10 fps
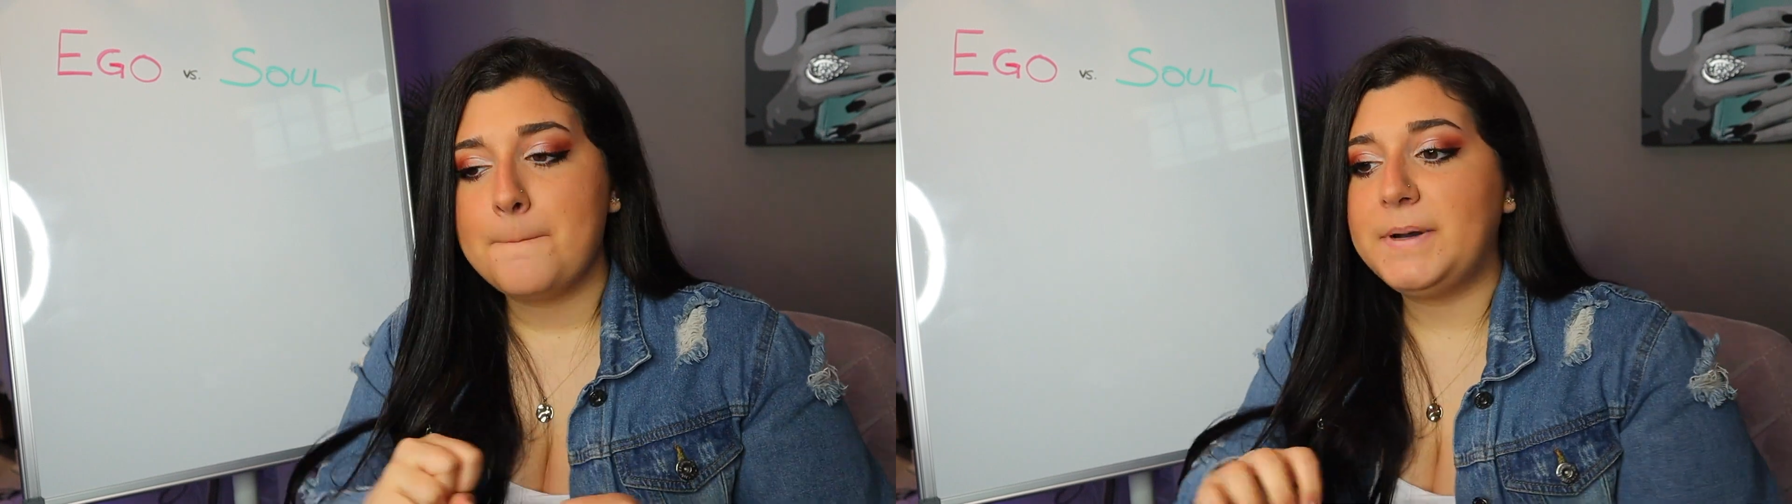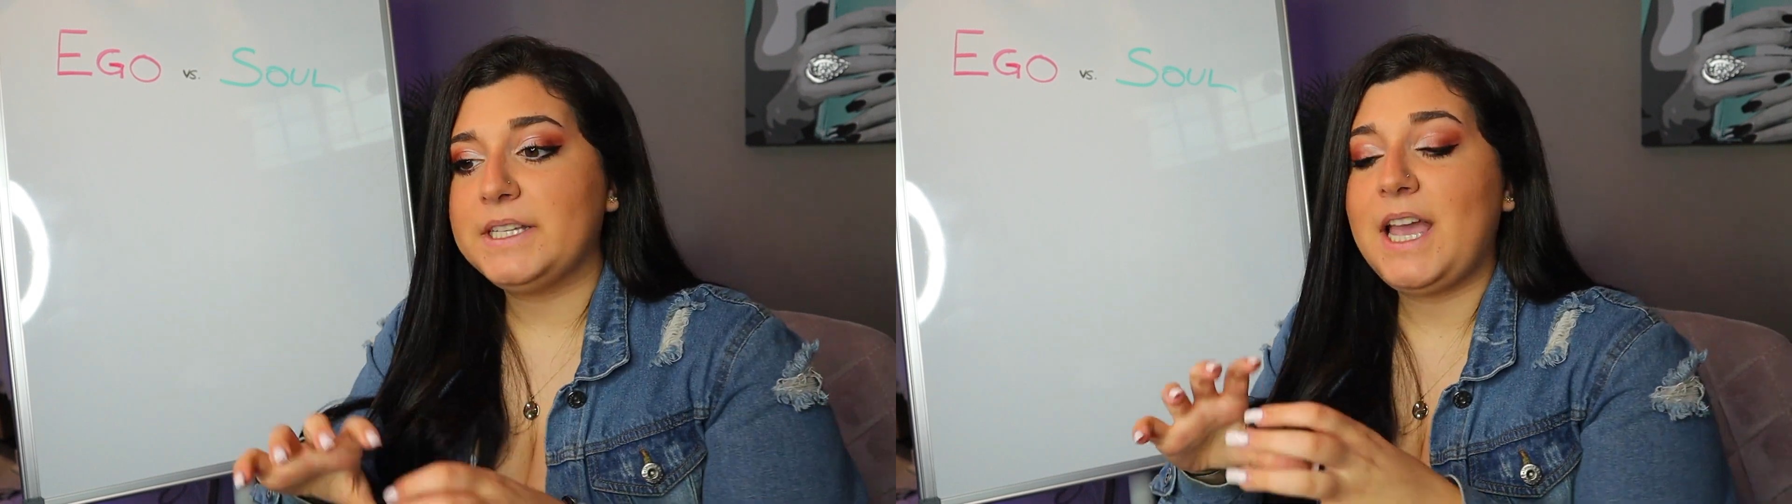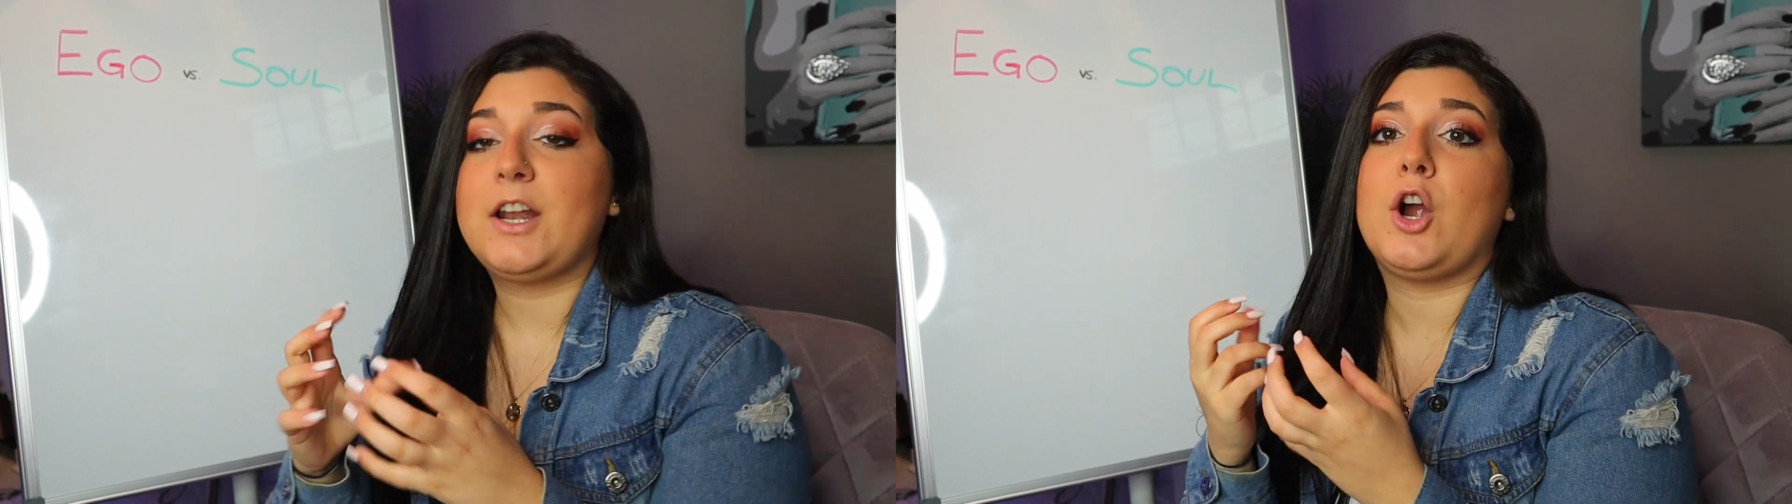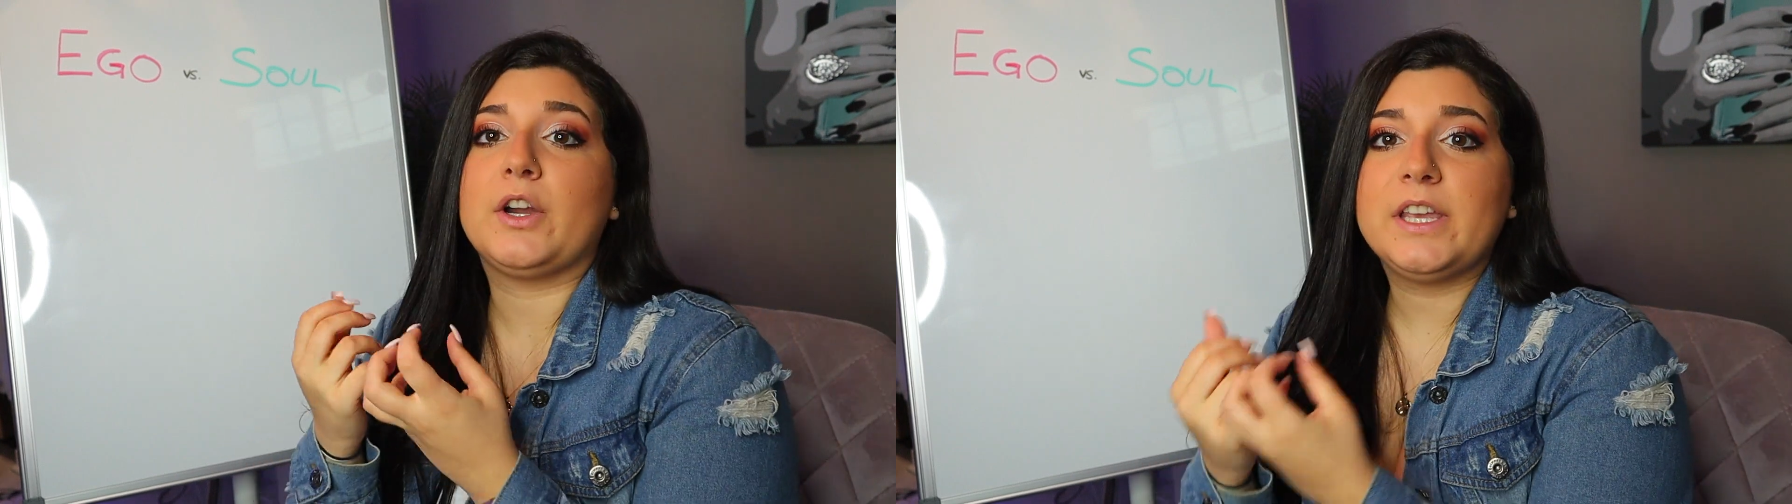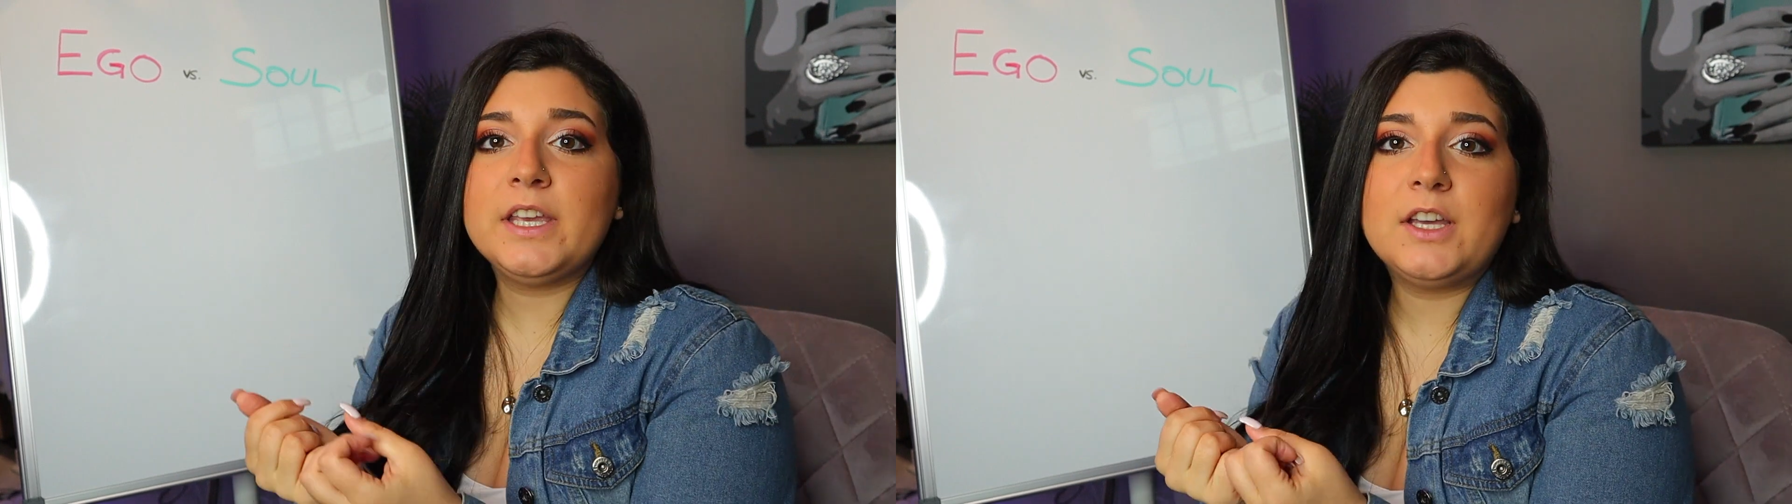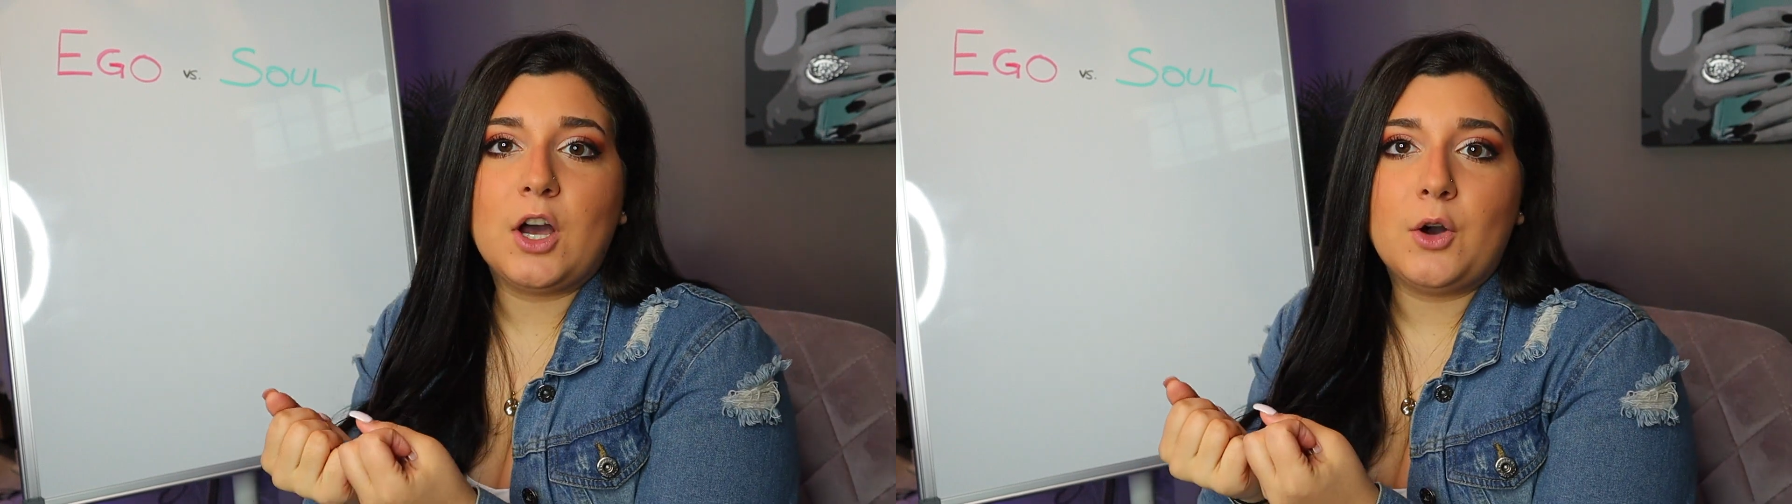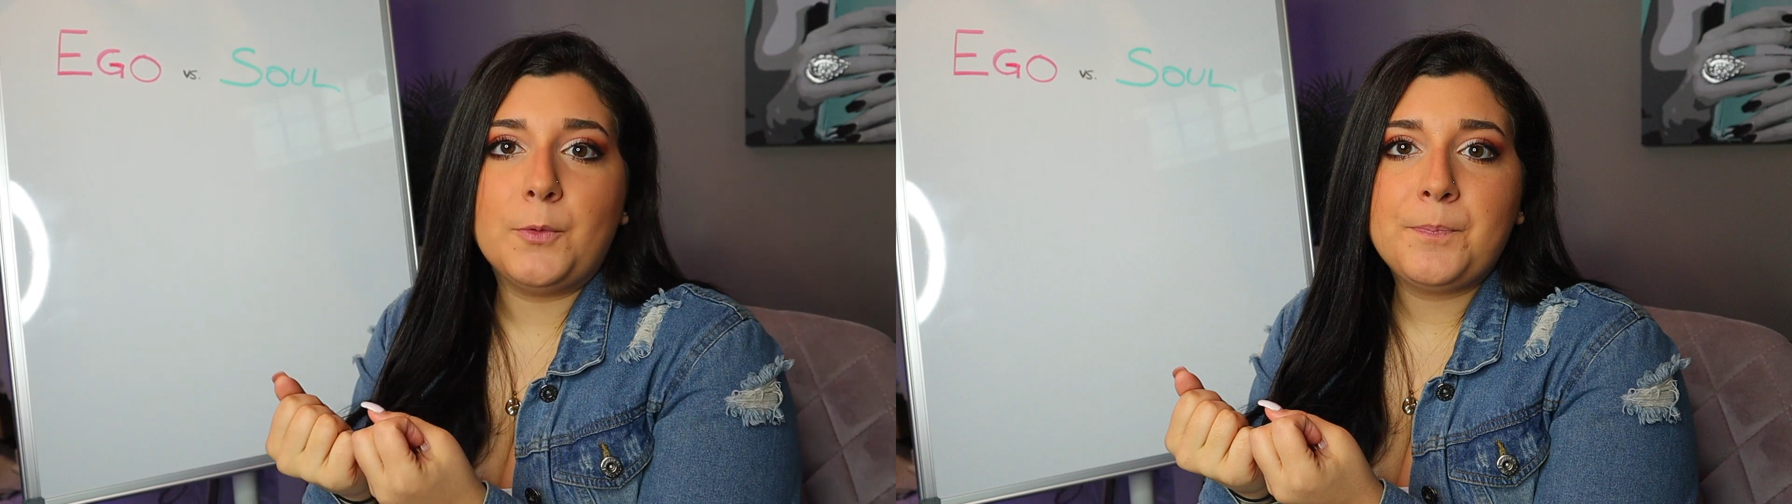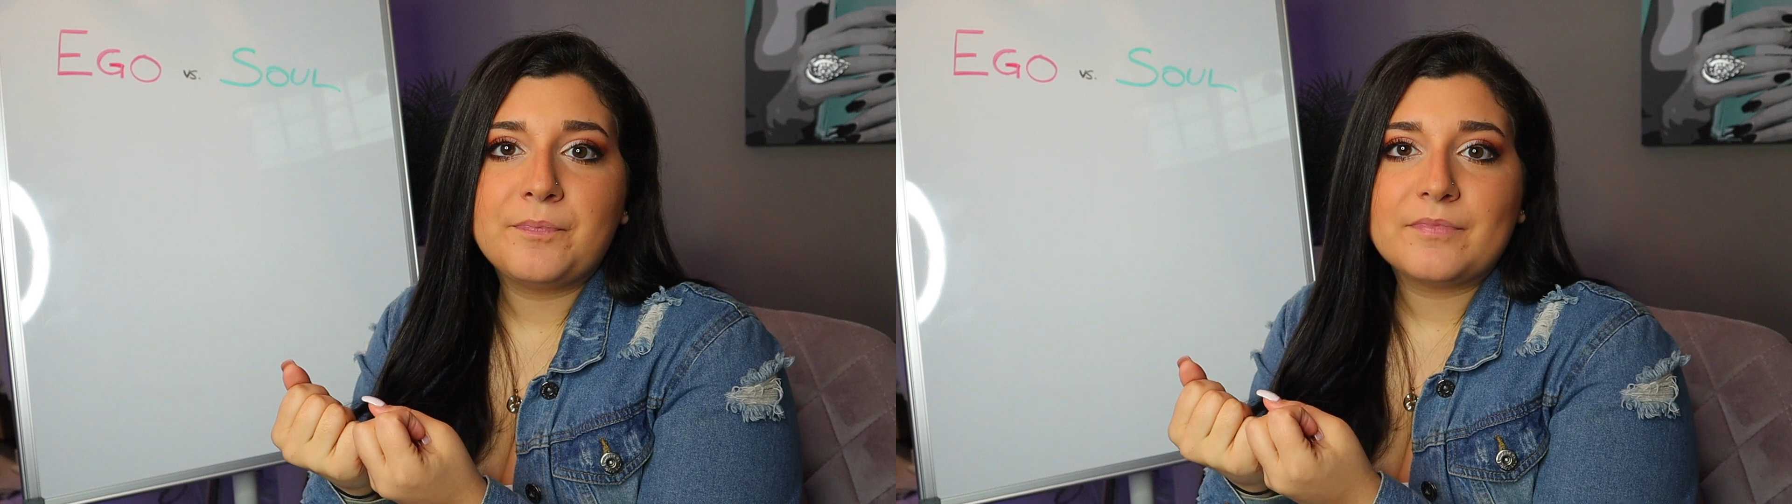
but yet our ego